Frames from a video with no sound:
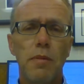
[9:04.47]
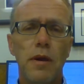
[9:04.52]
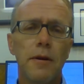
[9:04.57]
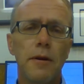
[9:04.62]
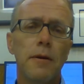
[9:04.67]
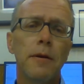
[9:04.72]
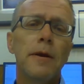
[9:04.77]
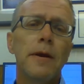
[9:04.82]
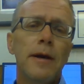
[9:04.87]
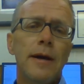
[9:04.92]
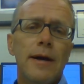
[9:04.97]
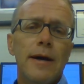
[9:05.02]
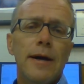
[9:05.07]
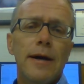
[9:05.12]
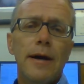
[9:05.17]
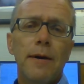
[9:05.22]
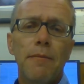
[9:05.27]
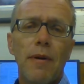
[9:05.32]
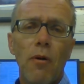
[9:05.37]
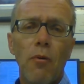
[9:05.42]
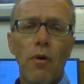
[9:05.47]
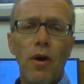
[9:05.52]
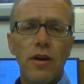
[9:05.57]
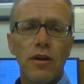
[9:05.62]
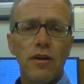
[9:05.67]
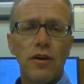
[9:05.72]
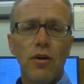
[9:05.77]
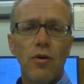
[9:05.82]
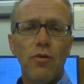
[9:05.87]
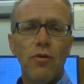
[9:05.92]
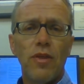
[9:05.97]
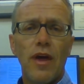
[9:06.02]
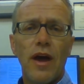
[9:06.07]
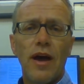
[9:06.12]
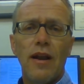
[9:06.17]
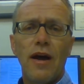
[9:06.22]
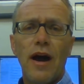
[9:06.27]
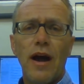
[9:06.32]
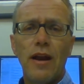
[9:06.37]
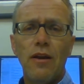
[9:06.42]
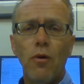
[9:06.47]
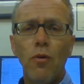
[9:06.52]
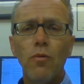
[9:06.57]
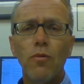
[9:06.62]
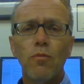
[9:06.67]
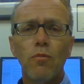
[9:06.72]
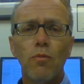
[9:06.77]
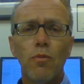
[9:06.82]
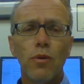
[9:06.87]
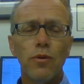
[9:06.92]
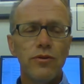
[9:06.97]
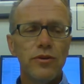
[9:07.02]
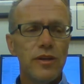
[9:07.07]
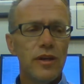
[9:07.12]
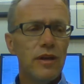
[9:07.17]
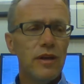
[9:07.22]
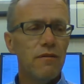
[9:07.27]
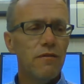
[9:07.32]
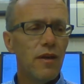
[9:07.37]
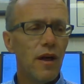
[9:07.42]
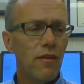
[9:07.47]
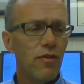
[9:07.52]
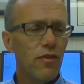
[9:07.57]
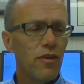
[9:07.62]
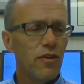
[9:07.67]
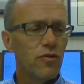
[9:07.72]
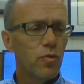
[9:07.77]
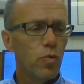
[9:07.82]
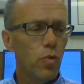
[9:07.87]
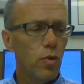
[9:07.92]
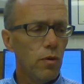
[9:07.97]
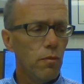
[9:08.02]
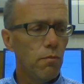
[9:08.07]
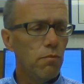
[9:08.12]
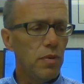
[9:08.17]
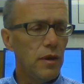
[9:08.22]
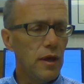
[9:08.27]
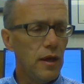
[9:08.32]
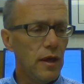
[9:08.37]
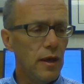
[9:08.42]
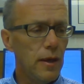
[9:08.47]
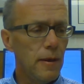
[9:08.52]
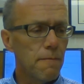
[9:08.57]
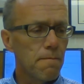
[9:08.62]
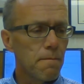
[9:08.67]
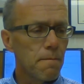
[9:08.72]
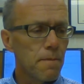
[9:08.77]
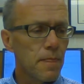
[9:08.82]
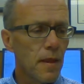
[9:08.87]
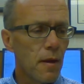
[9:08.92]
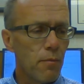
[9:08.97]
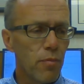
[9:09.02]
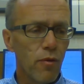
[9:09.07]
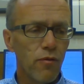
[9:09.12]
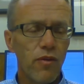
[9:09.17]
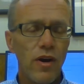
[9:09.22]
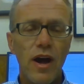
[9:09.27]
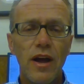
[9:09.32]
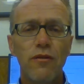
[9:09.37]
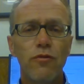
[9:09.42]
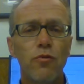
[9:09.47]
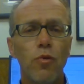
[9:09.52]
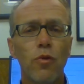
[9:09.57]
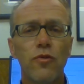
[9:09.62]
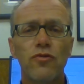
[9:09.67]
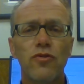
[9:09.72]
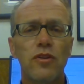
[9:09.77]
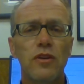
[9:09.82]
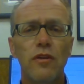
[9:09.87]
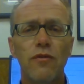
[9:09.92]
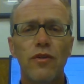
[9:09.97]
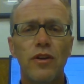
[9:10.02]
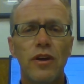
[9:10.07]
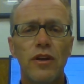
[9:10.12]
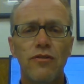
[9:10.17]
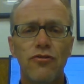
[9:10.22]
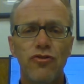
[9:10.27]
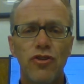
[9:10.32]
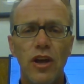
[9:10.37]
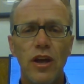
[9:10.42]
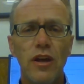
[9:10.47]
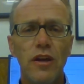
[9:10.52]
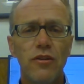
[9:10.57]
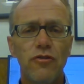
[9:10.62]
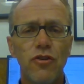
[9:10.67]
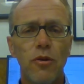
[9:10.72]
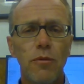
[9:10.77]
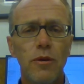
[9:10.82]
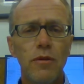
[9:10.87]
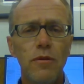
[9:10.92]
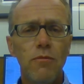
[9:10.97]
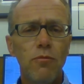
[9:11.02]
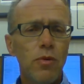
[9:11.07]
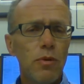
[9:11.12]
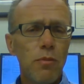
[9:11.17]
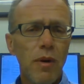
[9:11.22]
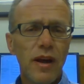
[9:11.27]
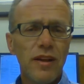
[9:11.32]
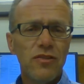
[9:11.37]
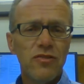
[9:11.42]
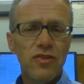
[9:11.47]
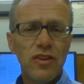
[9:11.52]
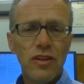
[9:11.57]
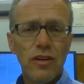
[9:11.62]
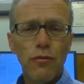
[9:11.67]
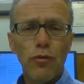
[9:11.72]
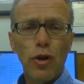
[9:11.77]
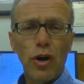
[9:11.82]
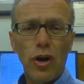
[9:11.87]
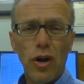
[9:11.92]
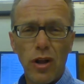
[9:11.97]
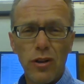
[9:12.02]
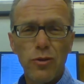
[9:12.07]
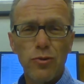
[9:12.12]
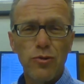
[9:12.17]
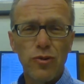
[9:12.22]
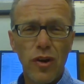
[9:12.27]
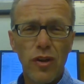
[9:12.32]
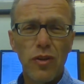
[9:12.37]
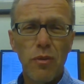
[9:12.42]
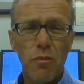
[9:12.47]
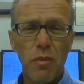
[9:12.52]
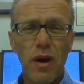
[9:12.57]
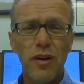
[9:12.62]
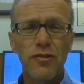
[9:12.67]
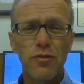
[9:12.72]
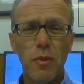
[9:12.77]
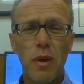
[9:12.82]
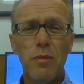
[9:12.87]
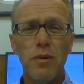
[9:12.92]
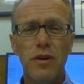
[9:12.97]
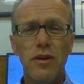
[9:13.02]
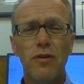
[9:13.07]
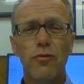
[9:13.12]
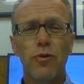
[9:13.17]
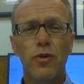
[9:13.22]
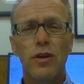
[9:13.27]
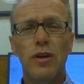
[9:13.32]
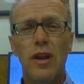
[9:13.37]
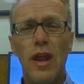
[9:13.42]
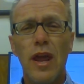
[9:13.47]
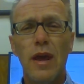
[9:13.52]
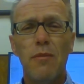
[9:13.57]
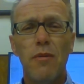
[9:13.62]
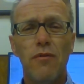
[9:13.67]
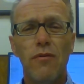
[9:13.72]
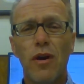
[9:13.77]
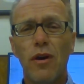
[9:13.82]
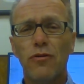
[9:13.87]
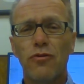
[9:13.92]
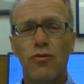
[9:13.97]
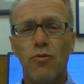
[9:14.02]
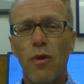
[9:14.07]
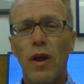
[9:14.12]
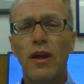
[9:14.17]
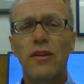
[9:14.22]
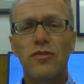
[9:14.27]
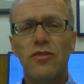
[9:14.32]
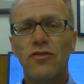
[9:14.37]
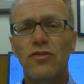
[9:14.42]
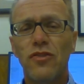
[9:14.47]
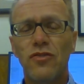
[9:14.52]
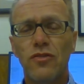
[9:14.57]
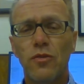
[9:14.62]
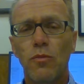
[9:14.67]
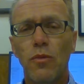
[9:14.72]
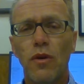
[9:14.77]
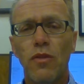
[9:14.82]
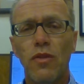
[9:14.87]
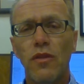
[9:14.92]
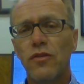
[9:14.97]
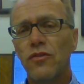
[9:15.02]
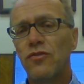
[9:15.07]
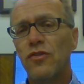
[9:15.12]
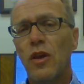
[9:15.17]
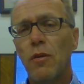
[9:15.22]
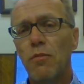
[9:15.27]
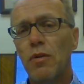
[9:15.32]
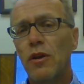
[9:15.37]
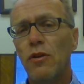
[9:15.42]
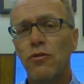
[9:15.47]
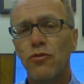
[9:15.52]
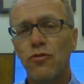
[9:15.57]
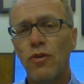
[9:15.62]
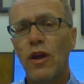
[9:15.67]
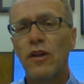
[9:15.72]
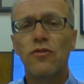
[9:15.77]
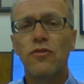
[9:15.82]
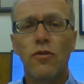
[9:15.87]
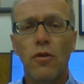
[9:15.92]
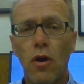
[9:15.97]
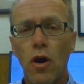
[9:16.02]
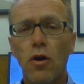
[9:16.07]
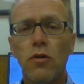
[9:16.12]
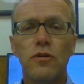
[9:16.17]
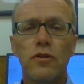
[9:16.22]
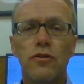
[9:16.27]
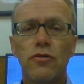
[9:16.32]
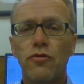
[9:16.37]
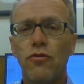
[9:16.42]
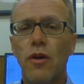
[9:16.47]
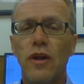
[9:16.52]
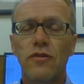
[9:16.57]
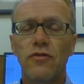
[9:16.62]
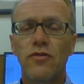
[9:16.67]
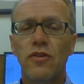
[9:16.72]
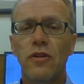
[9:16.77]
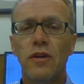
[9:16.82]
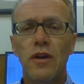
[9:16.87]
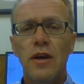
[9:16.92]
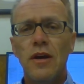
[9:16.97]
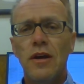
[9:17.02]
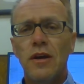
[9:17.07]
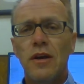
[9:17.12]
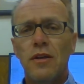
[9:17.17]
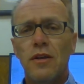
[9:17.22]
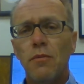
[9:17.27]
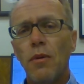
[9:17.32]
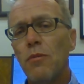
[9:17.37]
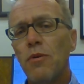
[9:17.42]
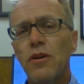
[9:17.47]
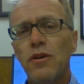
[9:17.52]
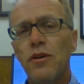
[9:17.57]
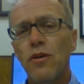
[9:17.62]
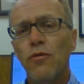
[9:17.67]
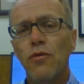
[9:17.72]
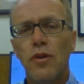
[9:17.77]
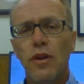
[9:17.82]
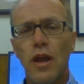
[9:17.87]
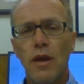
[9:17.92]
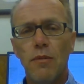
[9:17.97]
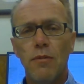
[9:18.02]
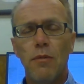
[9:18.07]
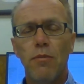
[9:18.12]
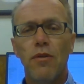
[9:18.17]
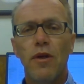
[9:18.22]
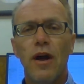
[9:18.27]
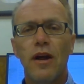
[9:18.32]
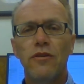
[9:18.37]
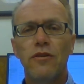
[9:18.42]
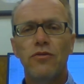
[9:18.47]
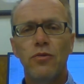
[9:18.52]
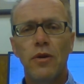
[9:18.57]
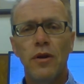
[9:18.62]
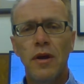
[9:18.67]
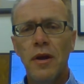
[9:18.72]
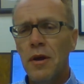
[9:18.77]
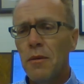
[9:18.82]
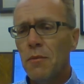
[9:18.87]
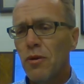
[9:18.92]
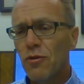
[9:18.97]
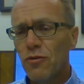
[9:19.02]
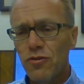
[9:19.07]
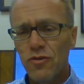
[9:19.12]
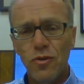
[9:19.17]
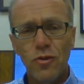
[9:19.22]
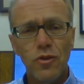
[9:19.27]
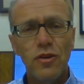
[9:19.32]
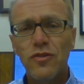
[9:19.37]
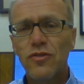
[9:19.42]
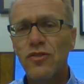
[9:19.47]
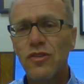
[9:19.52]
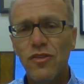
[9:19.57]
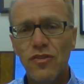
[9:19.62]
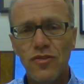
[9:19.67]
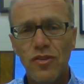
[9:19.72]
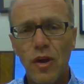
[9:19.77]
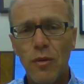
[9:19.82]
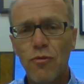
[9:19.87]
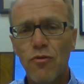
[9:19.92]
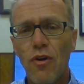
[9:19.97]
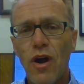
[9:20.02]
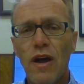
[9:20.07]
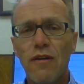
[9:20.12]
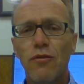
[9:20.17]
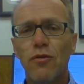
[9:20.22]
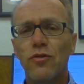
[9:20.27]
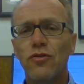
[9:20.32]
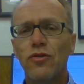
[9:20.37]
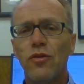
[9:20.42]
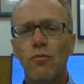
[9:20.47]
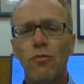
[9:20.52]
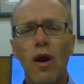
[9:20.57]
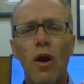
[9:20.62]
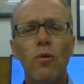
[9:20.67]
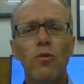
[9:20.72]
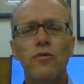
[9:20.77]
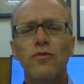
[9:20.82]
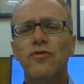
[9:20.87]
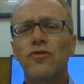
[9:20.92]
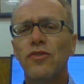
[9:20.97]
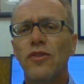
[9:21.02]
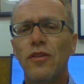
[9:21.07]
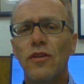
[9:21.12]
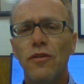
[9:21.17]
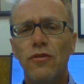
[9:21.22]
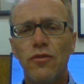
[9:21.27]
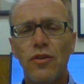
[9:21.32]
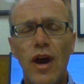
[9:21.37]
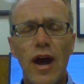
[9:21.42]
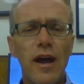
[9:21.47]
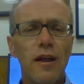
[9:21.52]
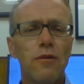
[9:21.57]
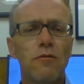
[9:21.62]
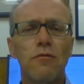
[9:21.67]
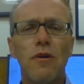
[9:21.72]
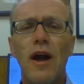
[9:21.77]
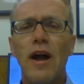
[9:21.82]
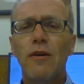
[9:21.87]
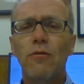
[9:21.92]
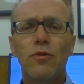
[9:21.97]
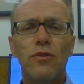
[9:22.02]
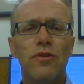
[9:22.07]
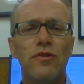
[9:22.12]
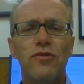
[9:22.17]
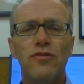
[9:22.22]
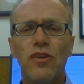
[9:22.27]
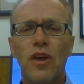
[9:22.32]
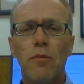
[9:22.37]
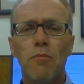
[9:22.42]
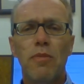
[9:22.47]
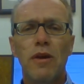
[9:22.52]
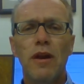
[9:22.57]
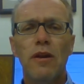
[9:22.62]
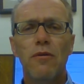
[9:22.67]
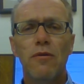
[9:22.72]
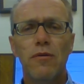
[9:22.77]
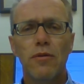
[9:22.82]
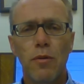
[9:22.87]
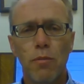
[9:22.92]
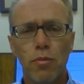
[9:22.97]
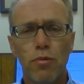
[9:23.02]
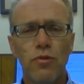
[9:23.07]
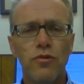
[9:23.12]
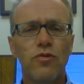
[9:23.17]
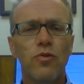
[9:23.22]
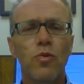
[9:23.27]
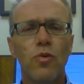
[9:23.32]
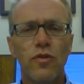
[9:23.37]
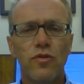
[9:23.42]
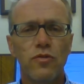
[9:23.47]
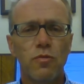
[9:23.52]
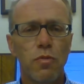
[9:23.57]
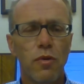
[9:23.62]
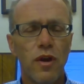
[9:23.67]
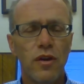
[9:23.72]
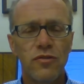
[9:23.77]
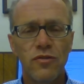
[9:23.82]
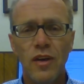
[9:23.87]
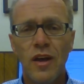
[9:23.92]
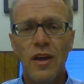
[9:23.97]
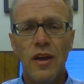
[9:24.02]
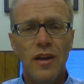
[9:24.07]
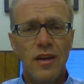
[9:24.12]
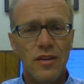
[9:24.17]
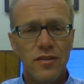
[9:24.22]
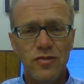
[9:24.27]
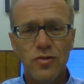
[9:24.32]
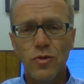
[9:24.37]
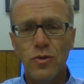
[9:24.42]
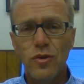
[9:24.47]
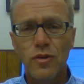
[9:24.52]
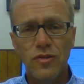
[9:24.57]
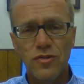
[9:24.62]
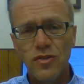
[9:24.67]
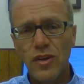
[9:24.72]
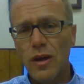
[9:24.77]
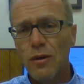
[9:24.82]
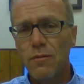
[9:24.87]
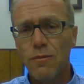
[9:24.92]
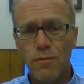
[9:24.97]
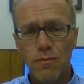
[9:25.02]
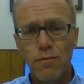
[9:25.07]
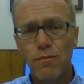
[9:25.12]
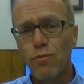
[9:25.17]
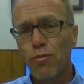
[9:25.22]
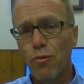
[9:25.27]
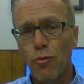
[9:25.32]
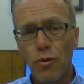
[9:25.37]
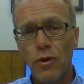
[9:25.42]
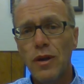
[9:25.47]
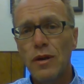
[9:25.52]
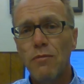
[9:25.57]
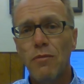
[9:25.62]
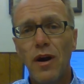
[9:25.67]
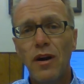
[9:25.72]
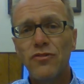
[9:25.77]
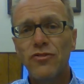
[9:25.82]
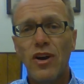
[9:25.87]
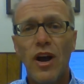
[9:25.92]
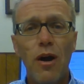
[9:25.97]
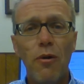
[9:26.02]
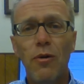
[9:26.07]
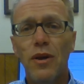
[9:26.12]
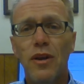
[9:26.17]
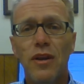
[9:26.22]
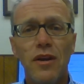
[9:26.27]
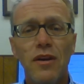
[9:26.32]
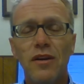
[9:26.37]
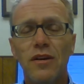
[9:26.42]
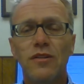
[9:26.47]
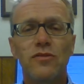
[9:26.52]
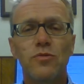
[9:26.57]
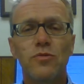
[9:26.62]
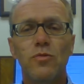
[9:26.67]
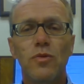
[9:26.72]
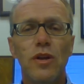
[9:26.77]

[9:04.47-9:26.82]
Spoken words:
Peter, I want you to know that I don't believe that this will provide for significant change. I mean, we might see different colors on the bus, maybe a different name of our transit system rather than St. Peter Transit or Heartland Transit. There might be a different name applied to it, but you're still going to see the same drivers. The routes and the dial-a-ride within St. Peter and the Preschool Express is still going to say pretty much how it is.